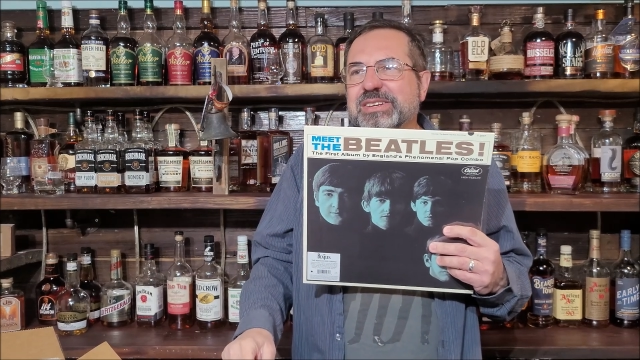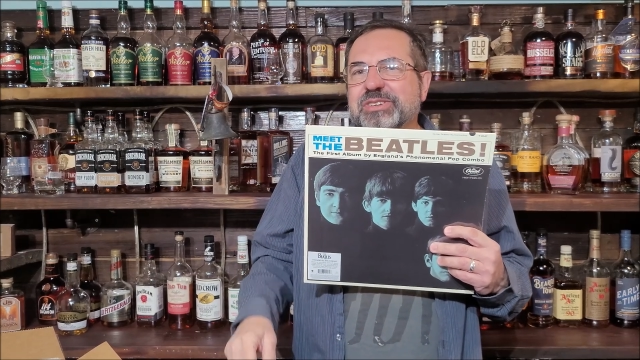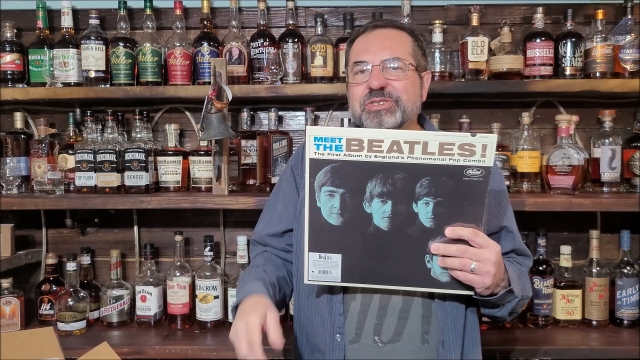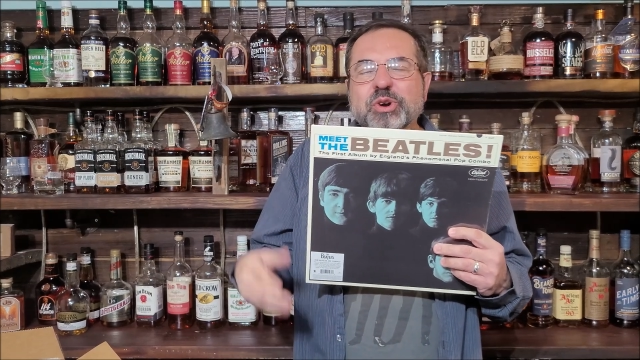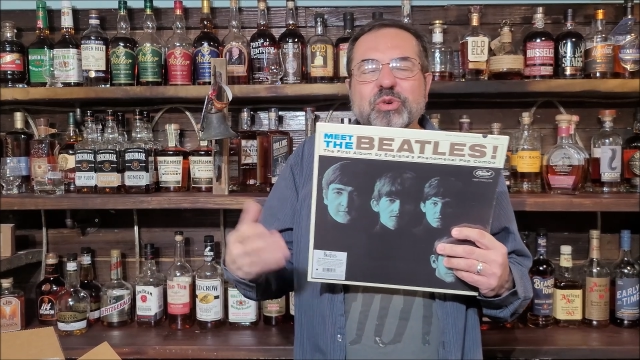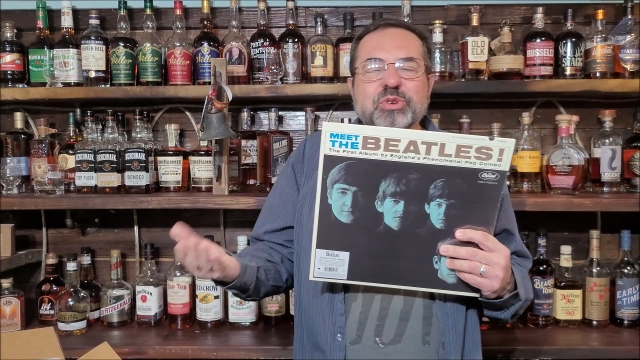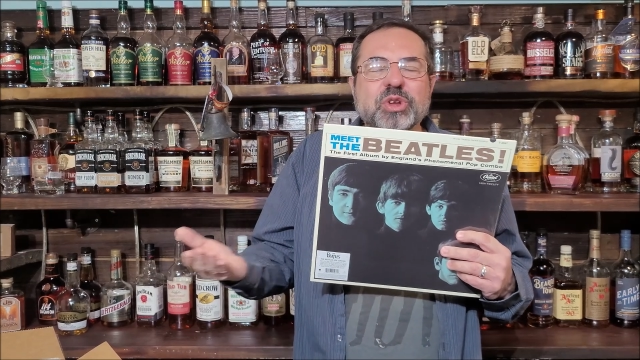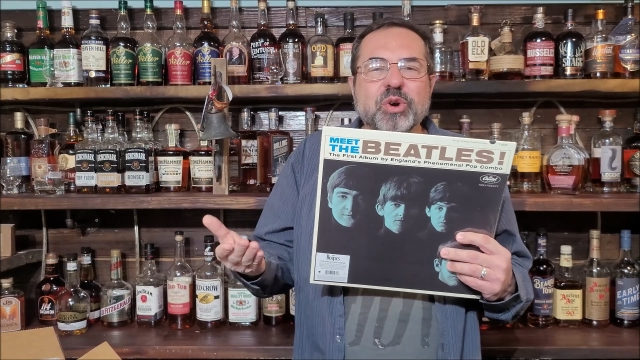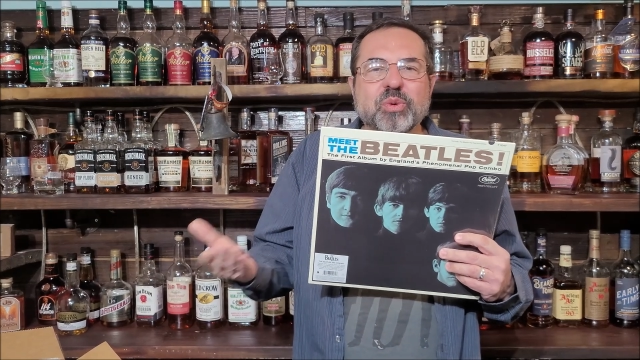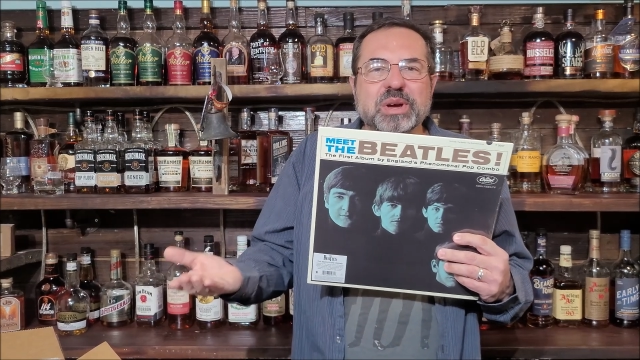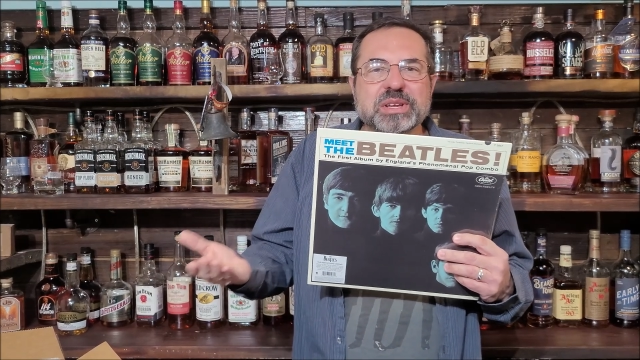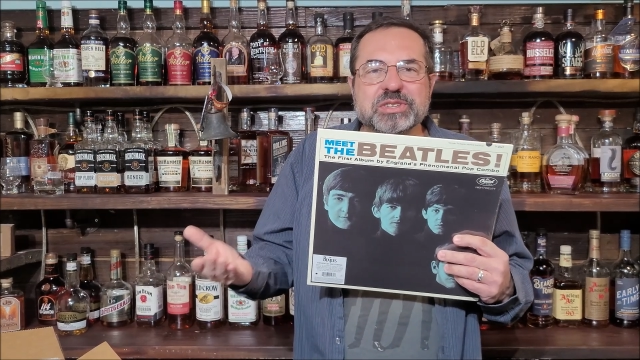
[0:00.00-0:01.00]
don't know
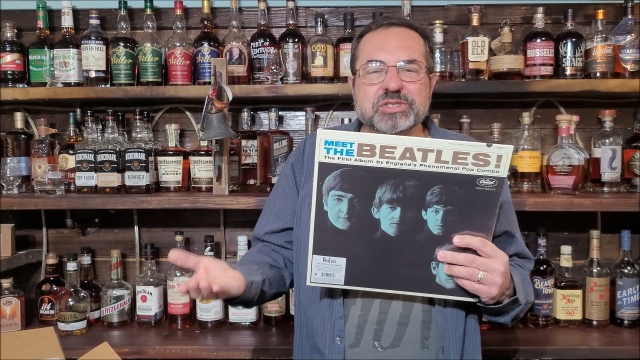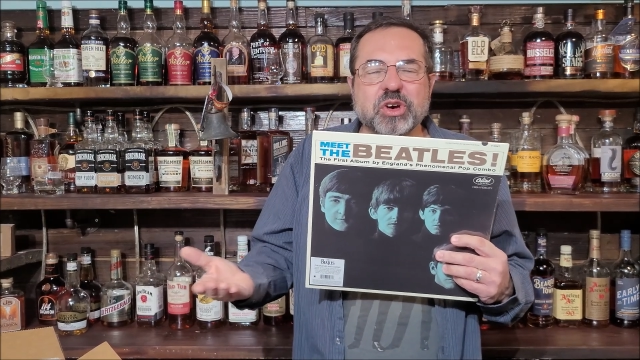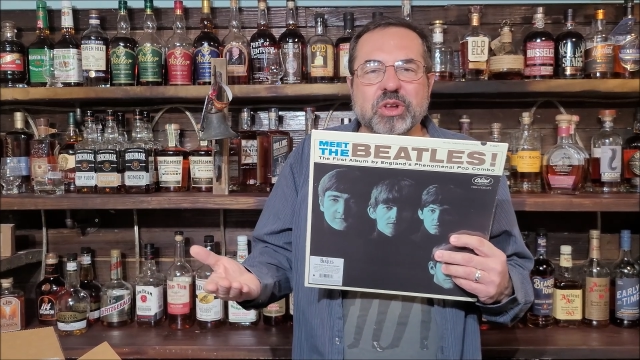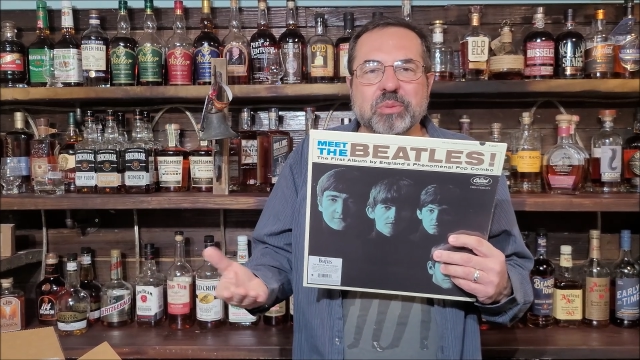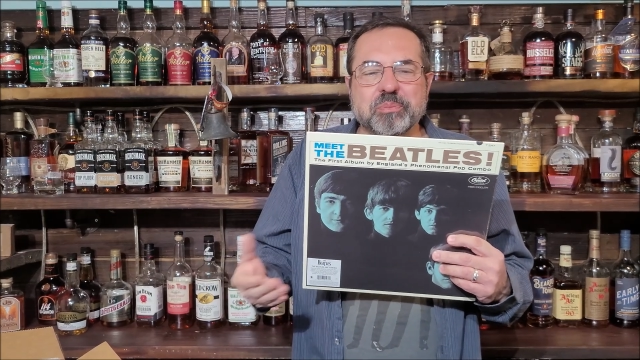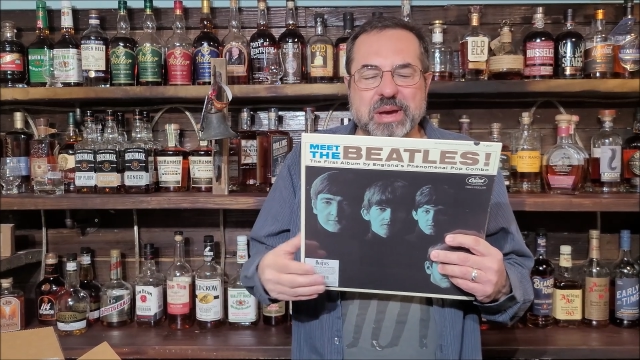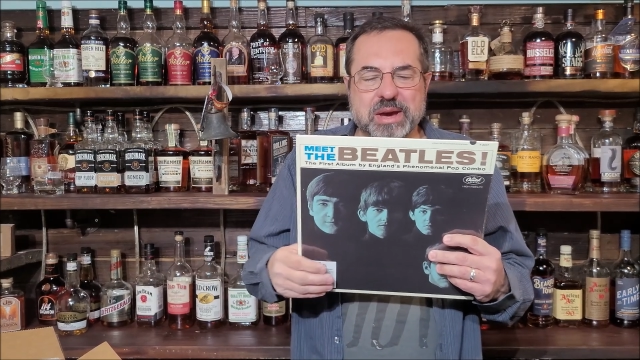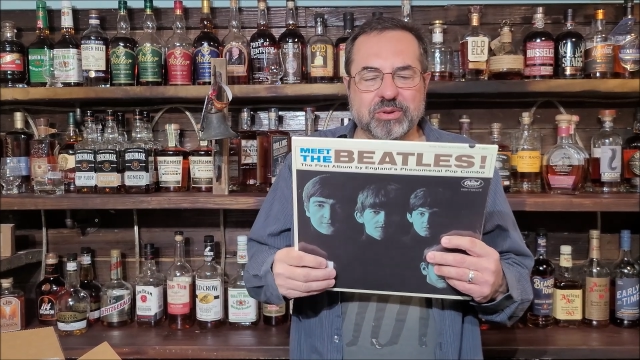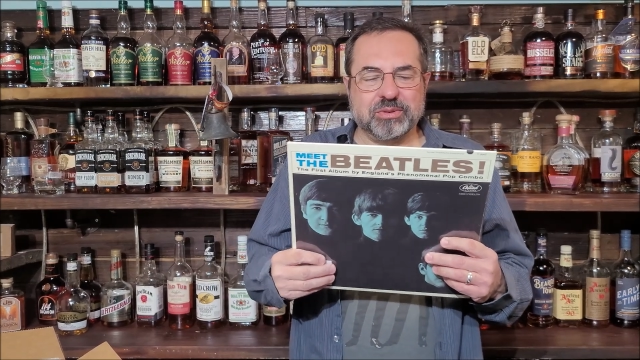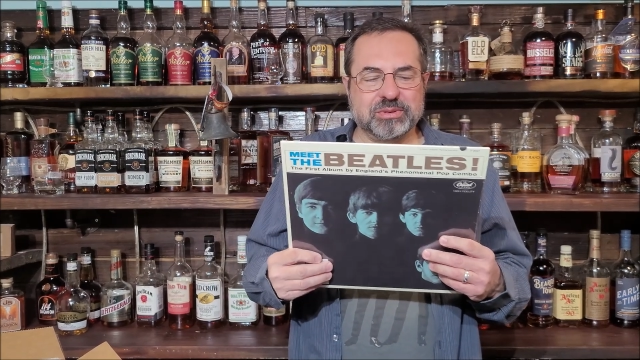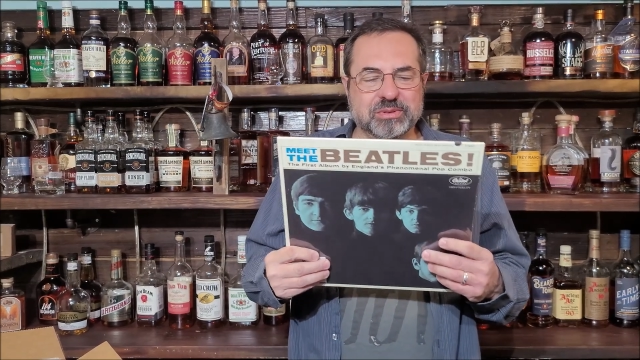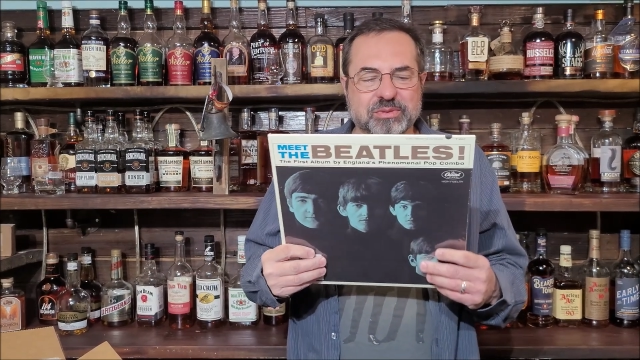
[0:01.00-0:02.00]
what it's all about.
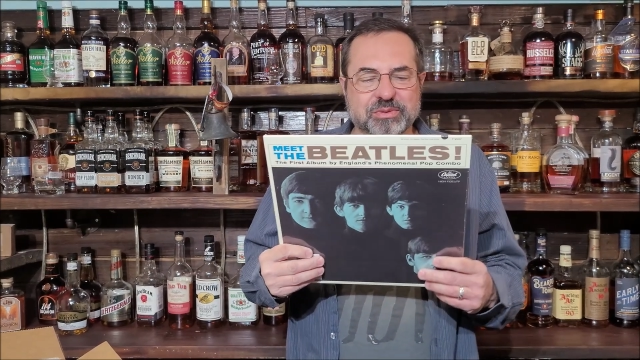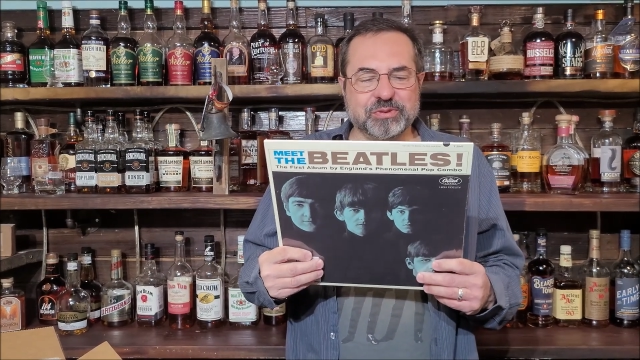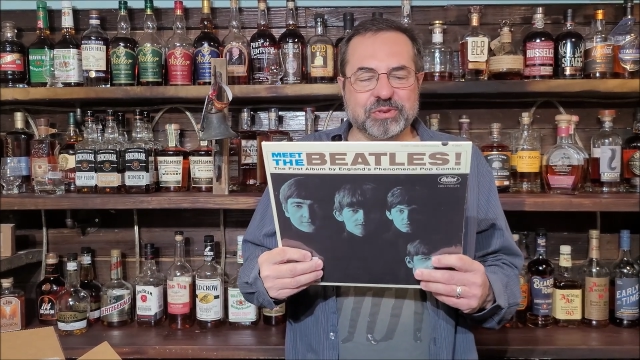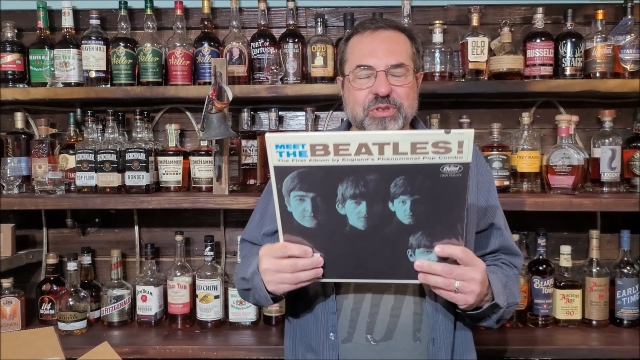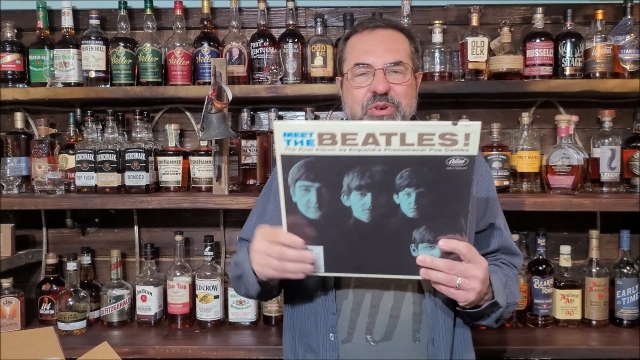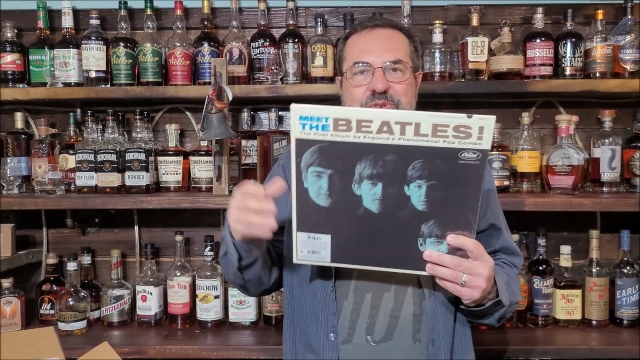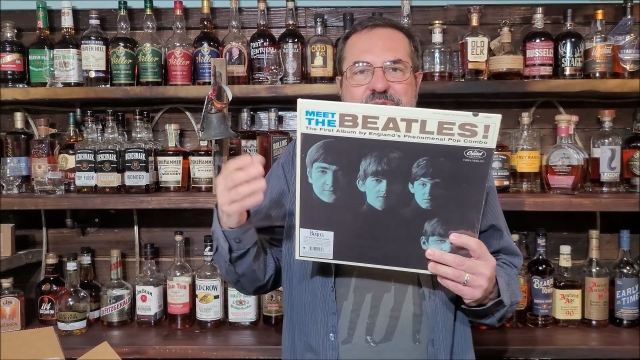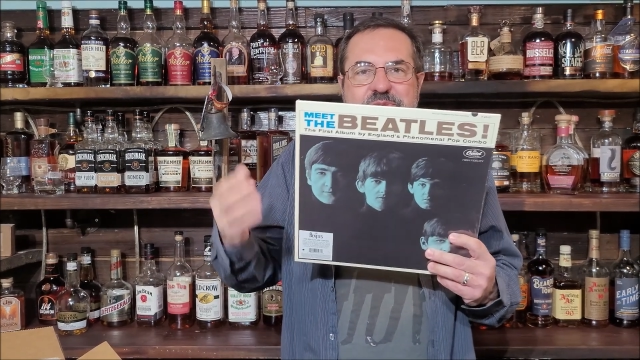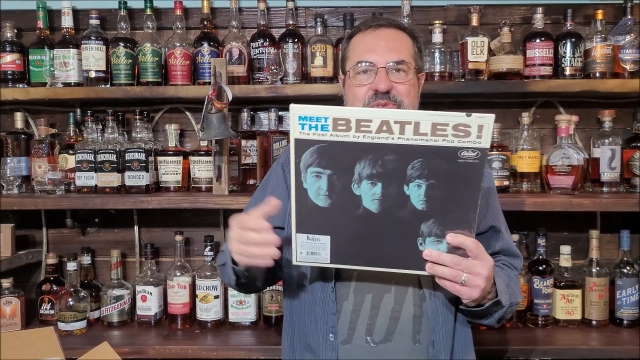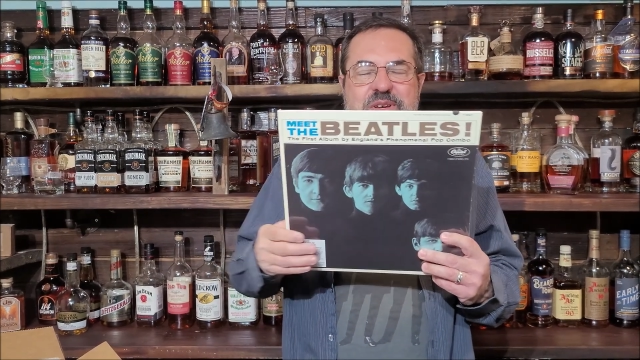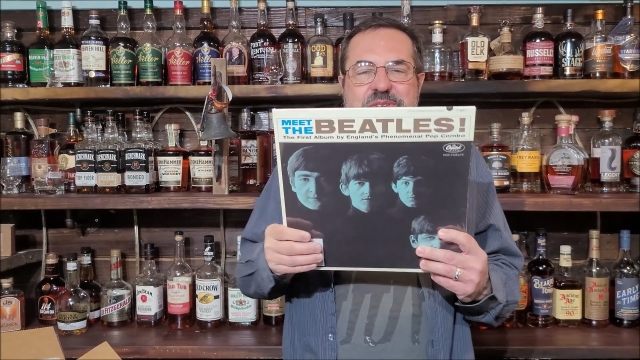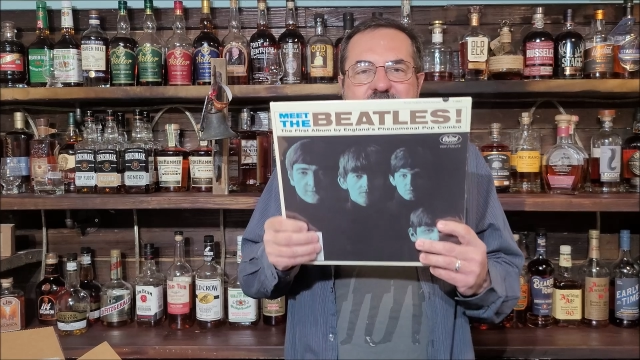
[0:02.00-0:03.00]
For those of
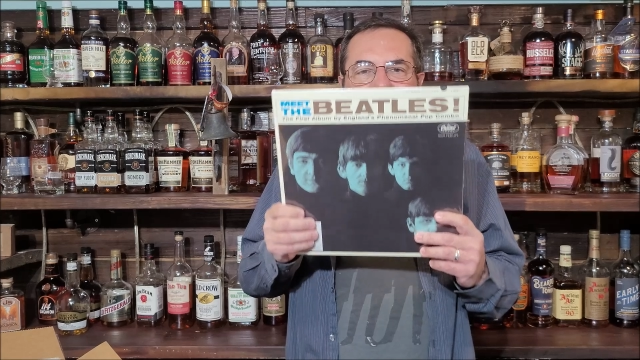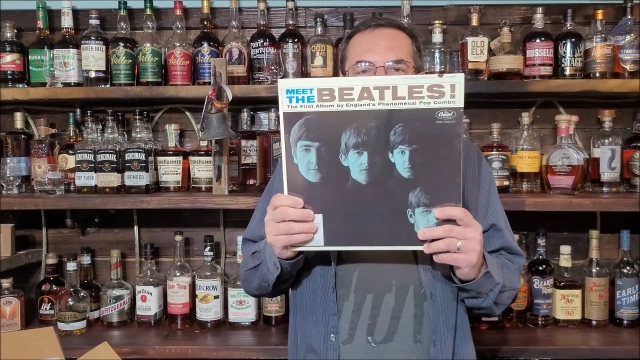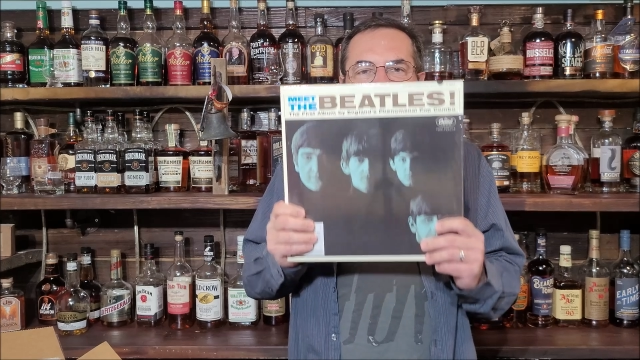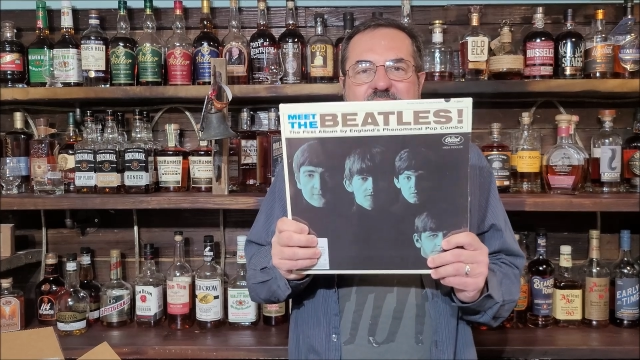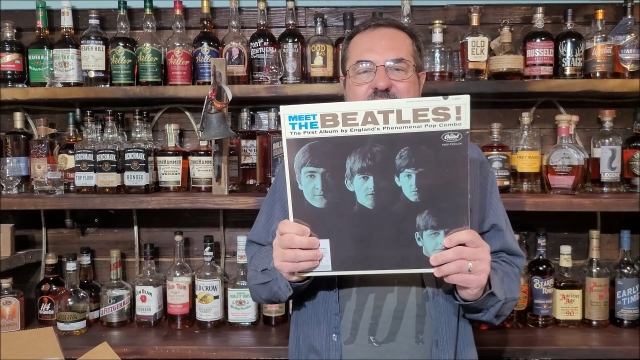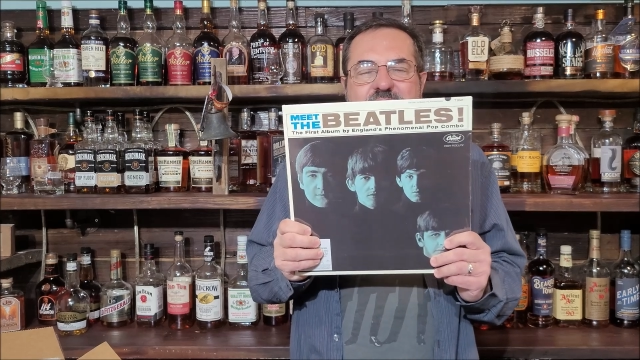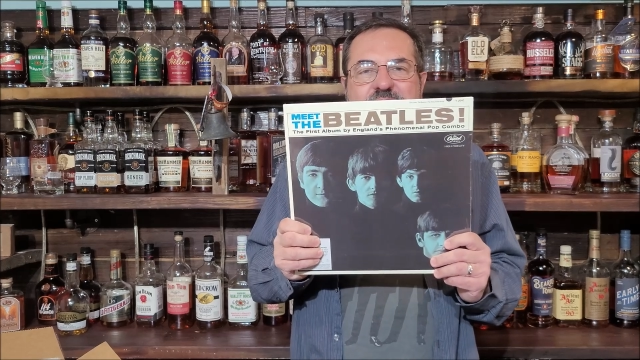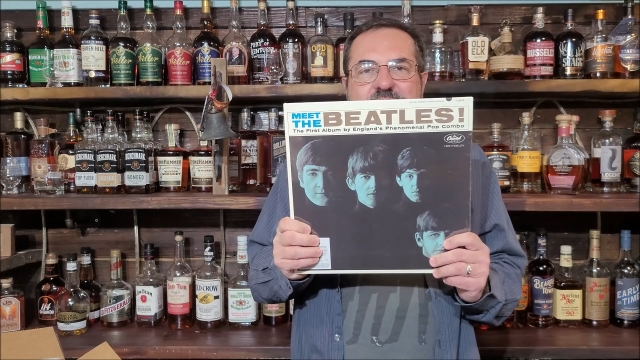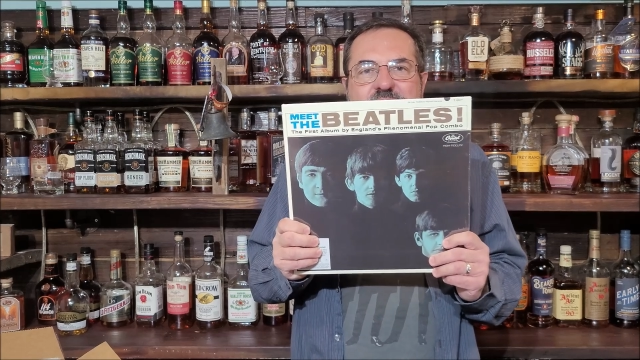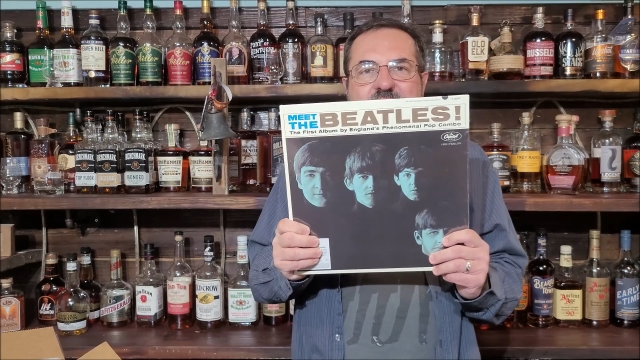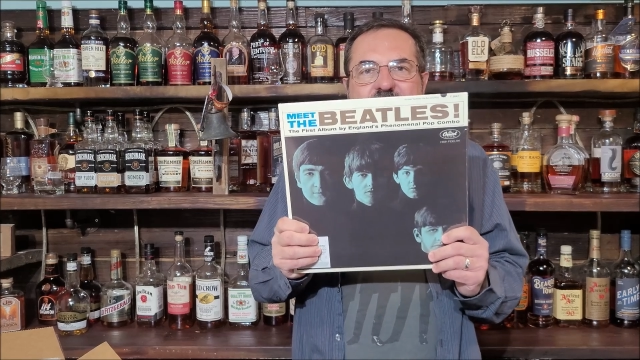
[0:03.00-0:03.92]
us who lived